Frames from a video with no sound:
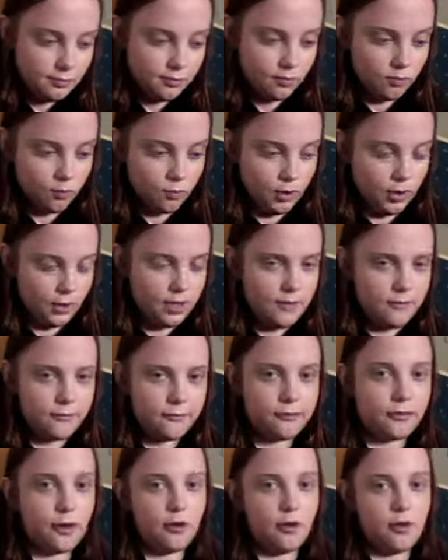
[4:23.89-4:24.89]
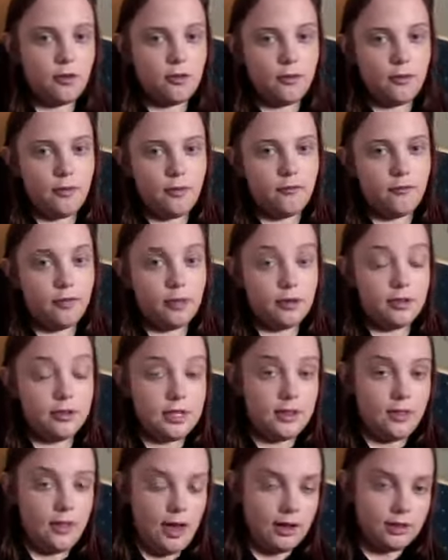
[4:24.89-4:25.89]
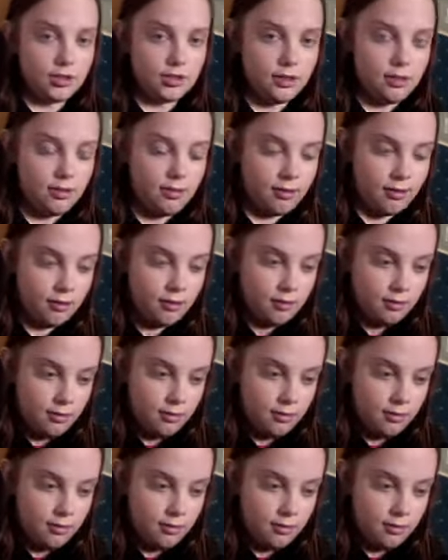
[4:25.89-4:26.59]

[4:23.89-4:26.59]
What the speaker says: really full, flirty lashes.